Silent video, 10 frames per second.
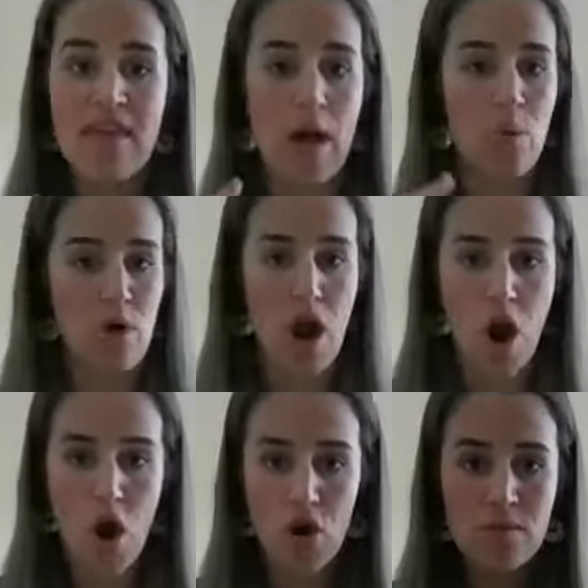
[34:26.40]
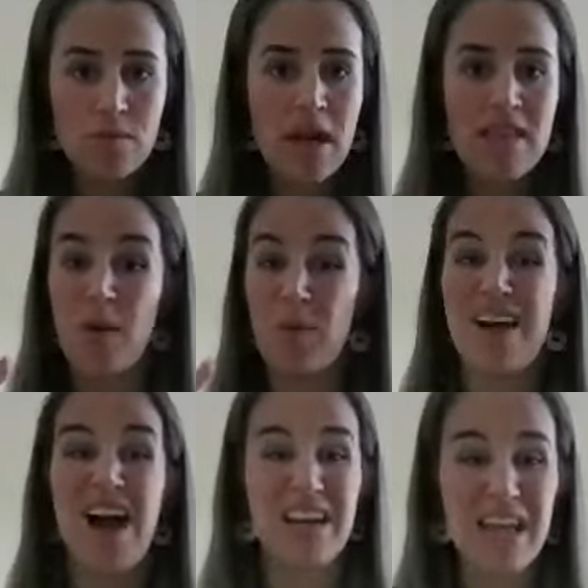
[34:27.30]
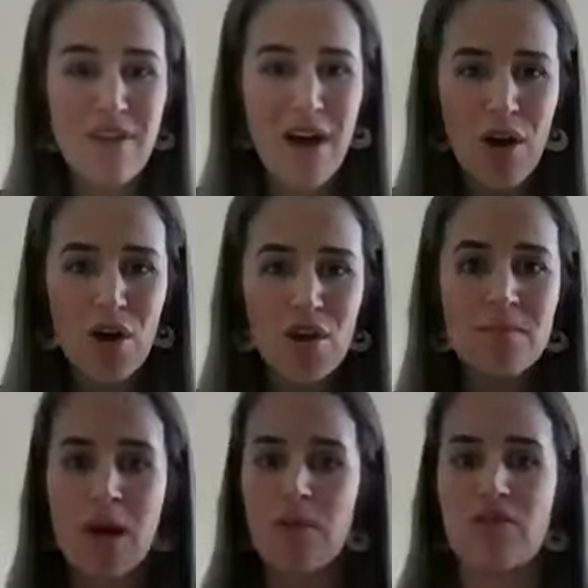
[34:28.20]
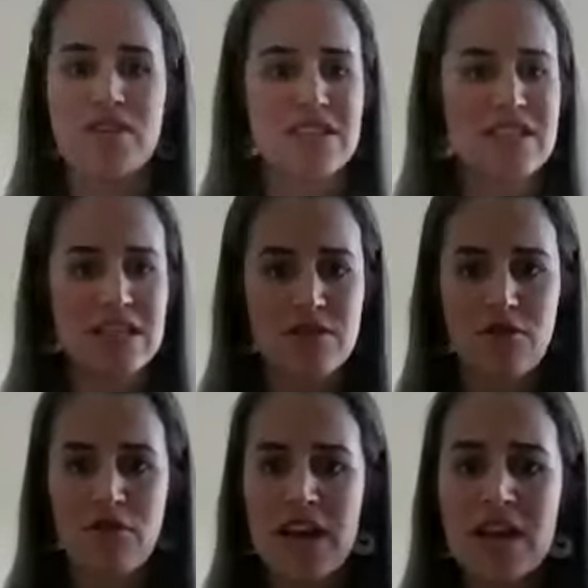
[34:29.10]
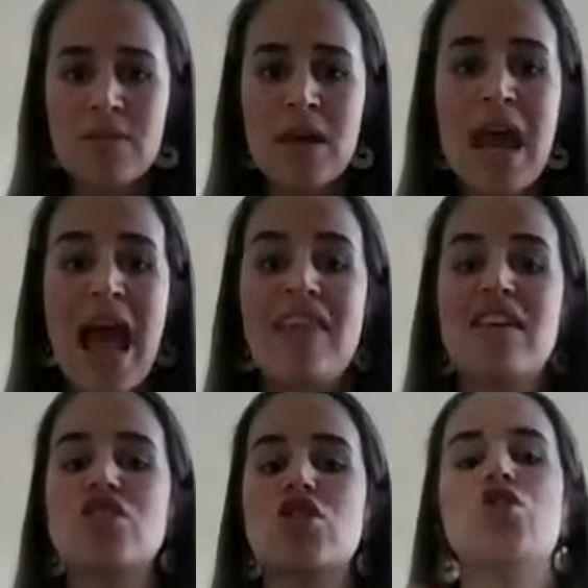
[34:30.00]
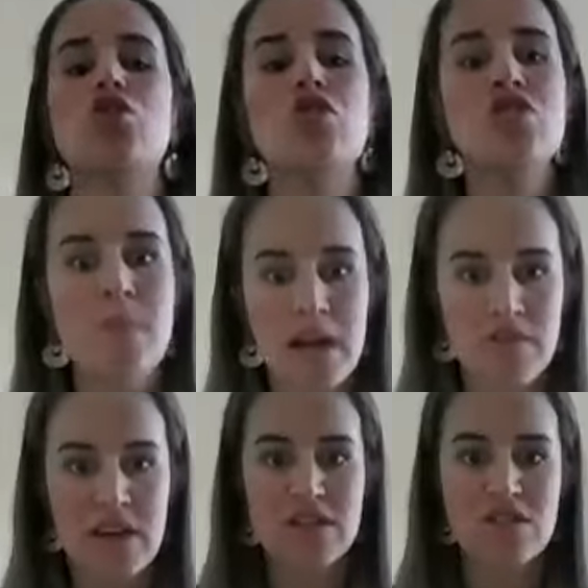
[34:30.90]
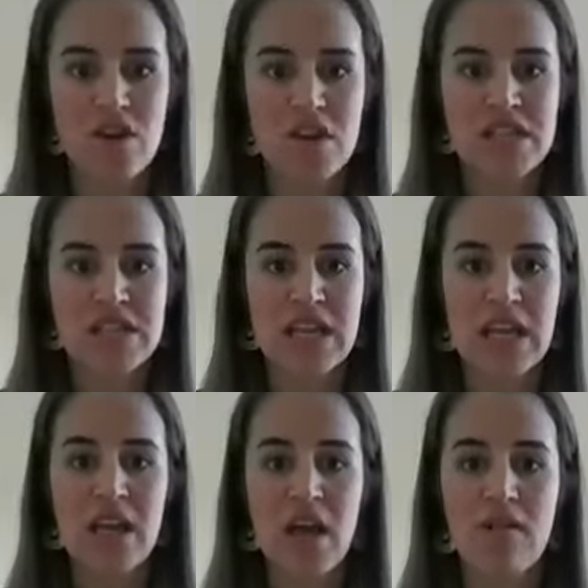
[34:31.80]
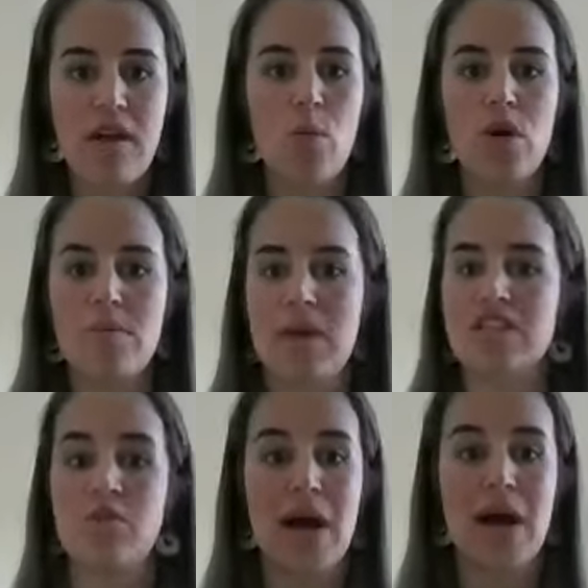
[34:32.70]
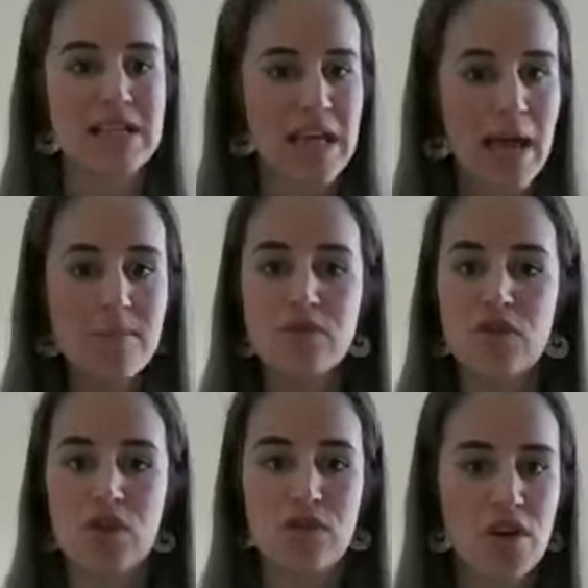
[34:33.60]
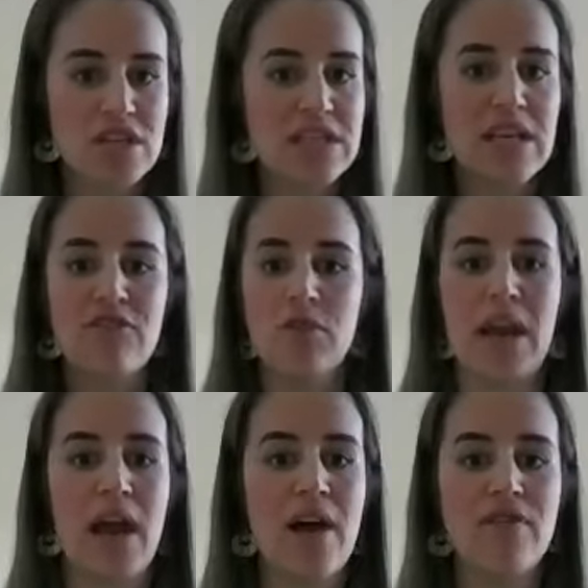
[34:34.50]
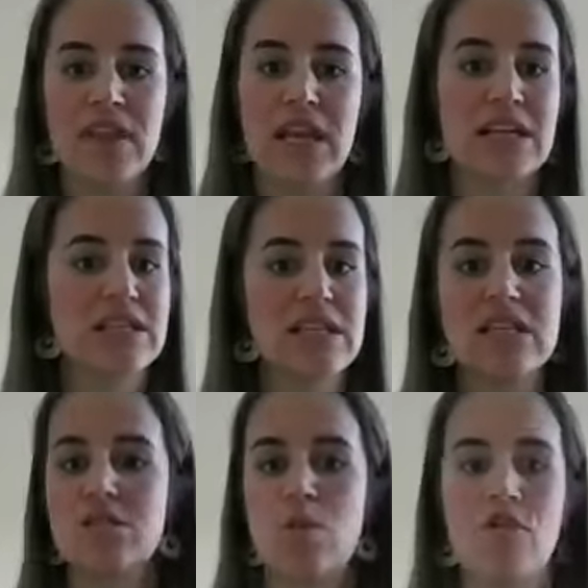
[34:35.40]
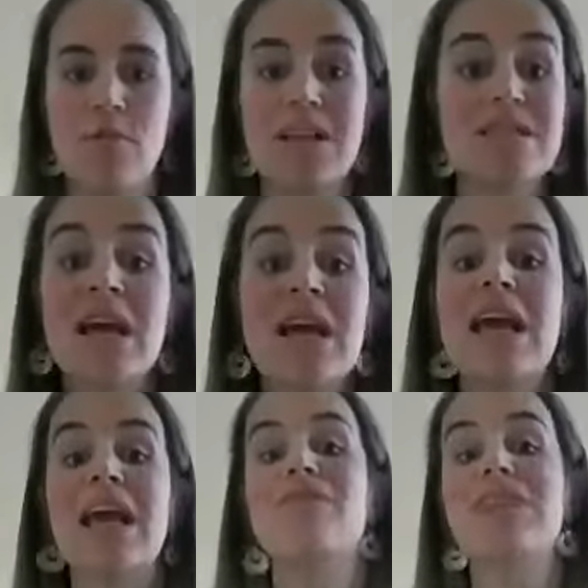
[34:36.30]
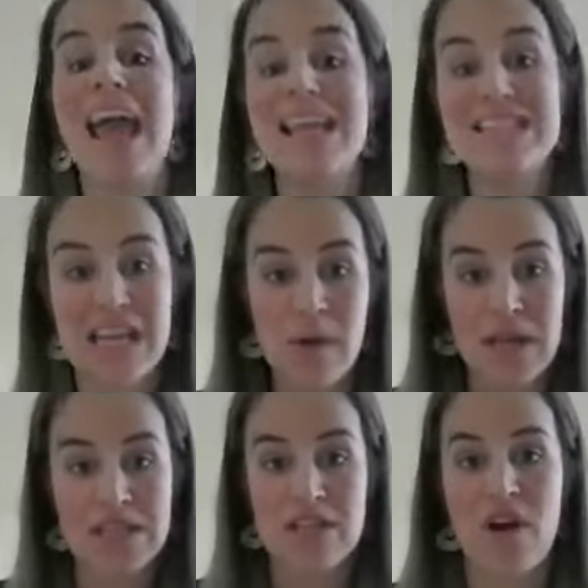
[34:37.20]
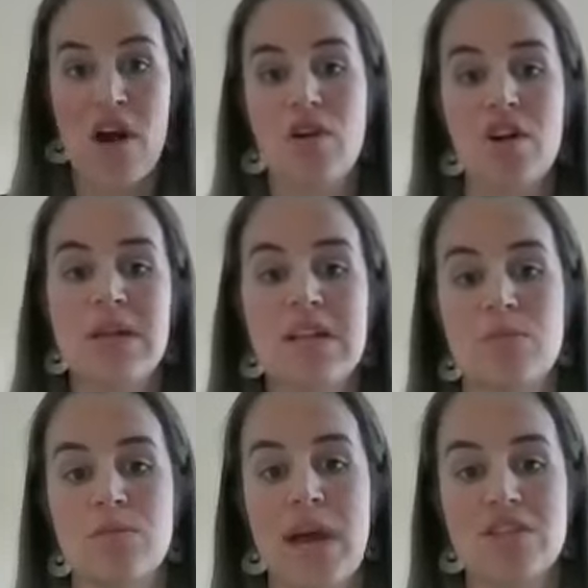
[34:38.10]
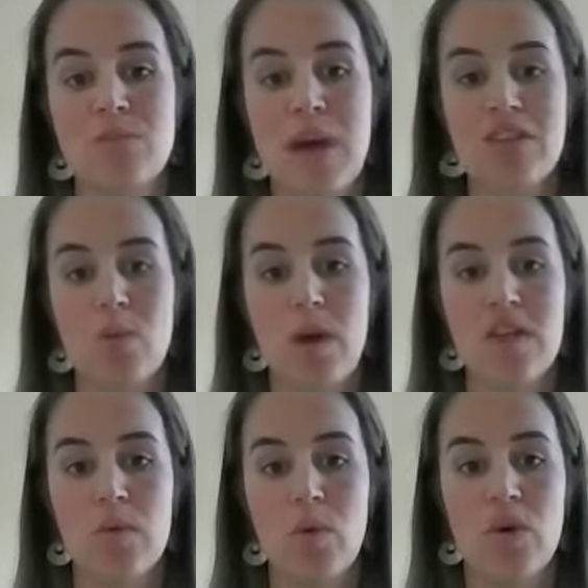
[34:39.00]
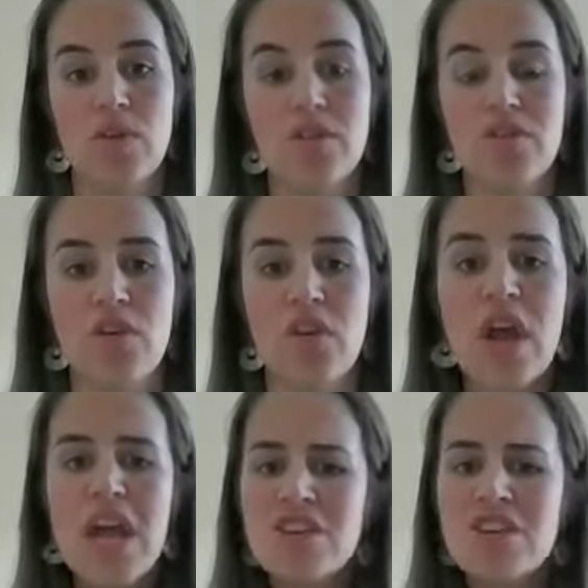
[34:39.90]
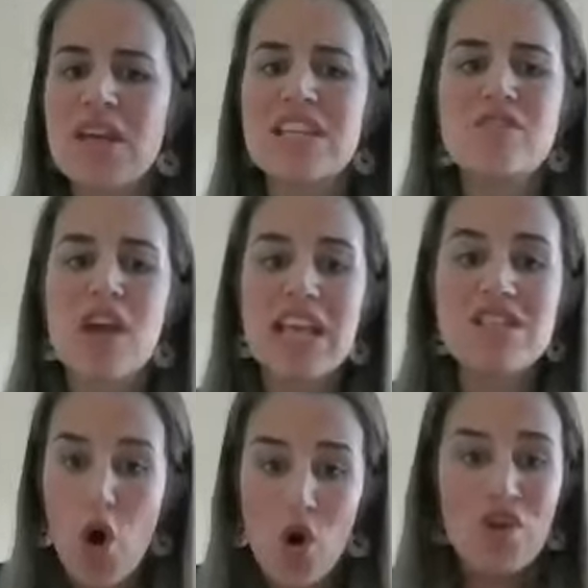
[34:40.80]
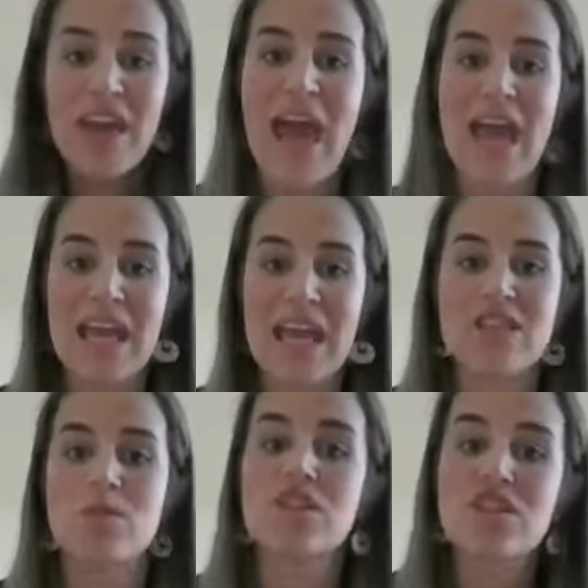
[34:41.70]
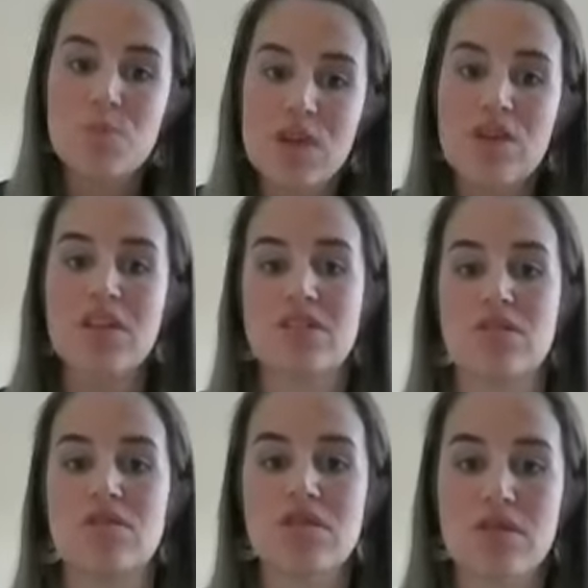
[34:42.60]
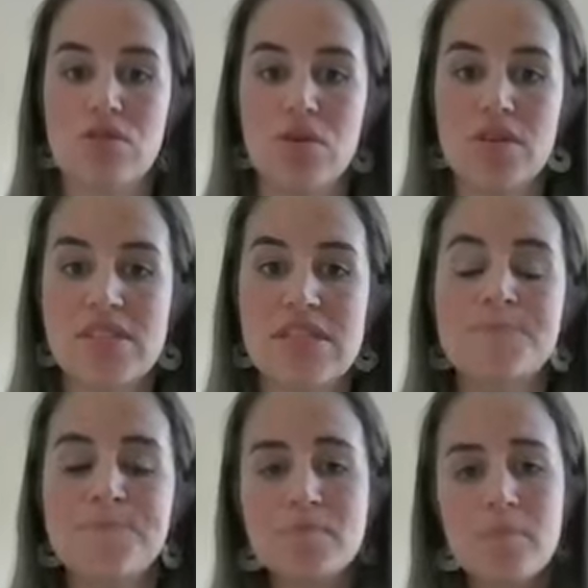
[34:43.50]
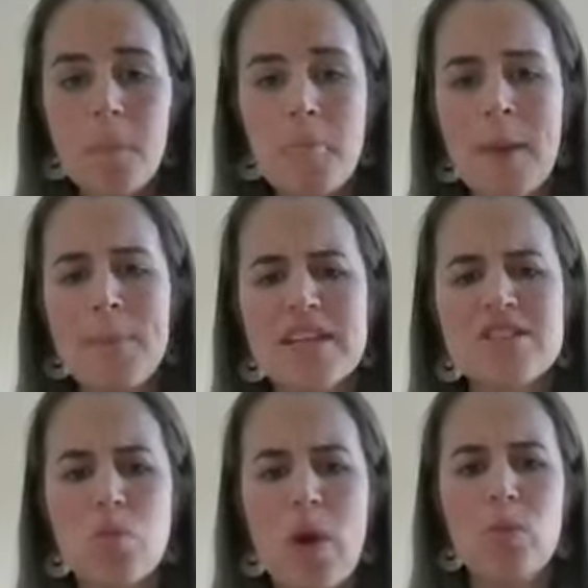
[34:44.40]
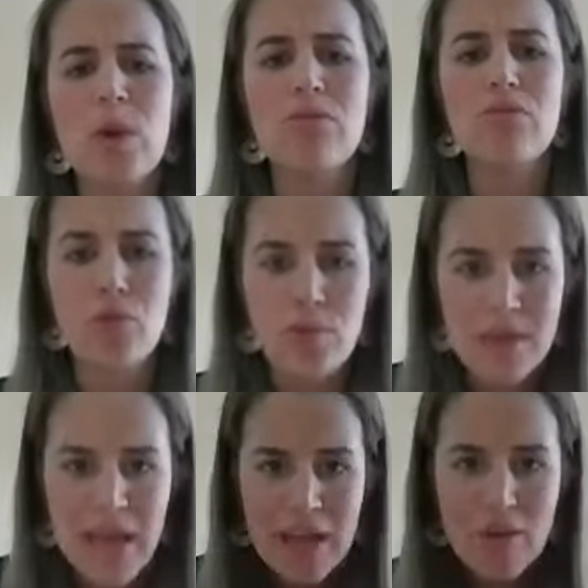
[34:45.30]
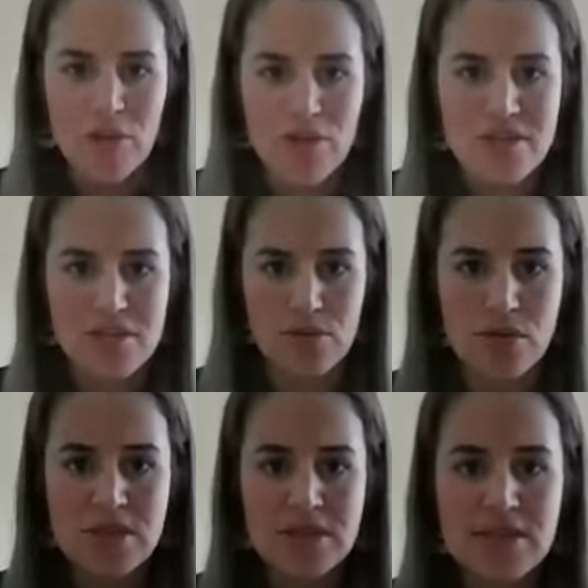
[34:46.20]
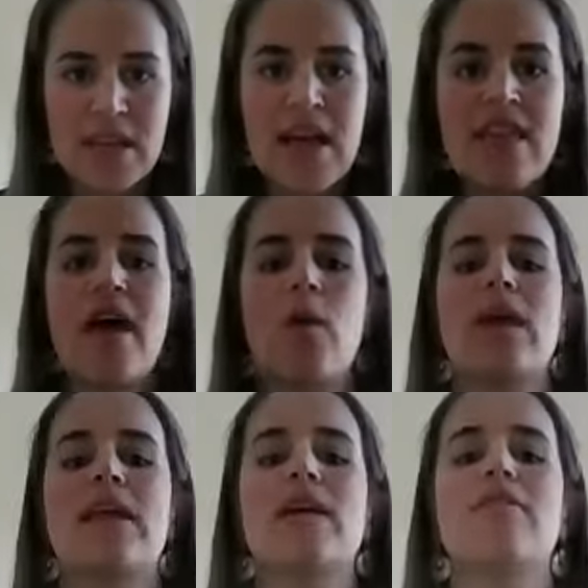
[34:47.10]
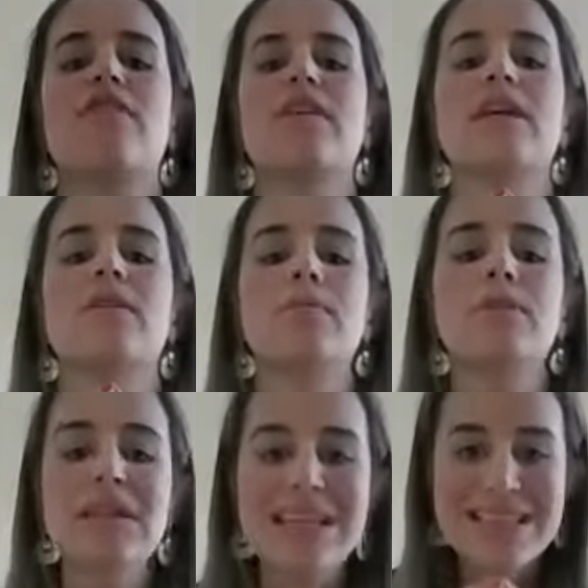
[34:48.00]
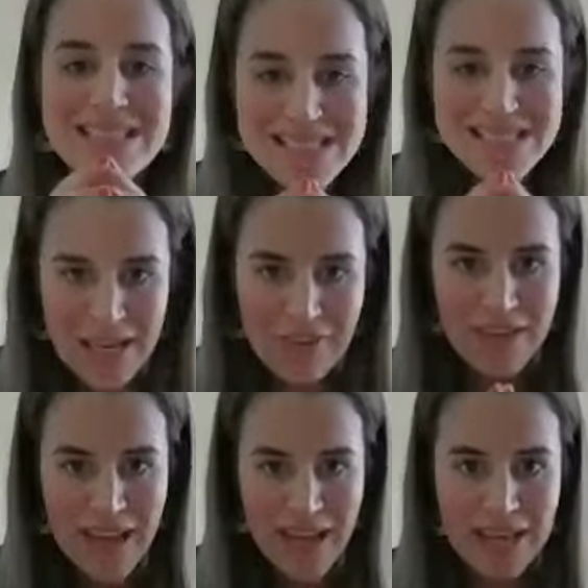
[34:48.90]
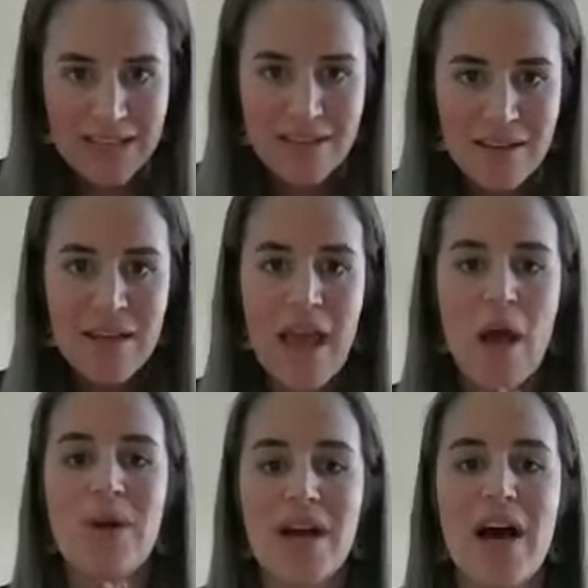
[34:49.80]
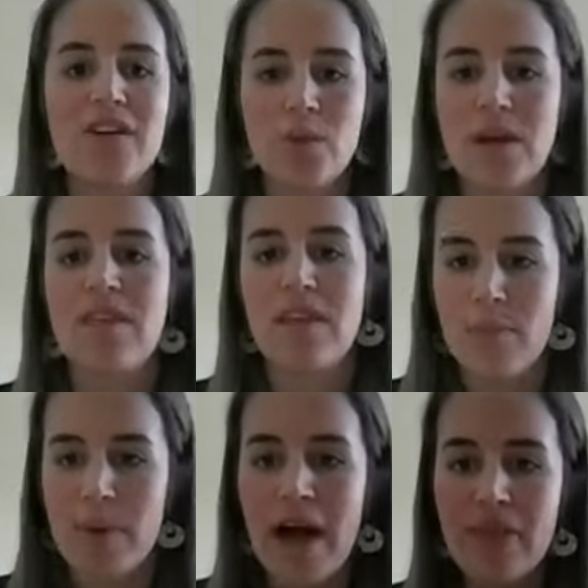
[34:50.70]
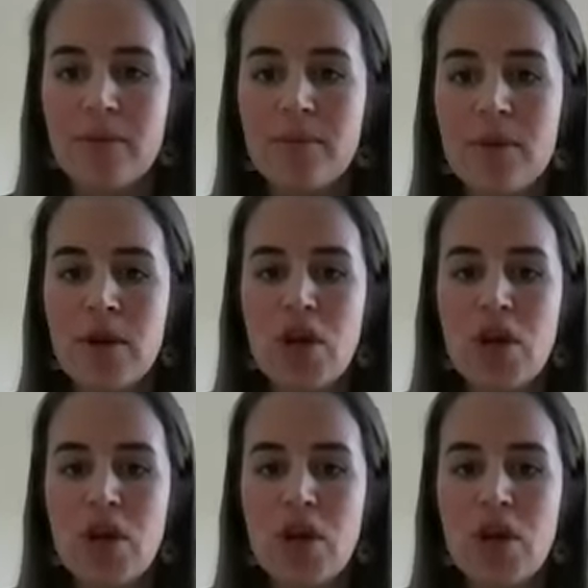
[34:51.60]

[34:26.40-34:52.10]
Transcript: that we're at home, that we can't leave our home, that we've lost a sense of freedom. And there's a huge amount of uncertainty around what it means for my exams, for university, for my life in the next six, 12 months, even 18 months if our economy doesn't bounce back the way that we want it to. So it's, it's okay to experience those thoughts, but it's when we ruminate on those thoughts that we end up feeling completely suffocated and we can't do anything about them.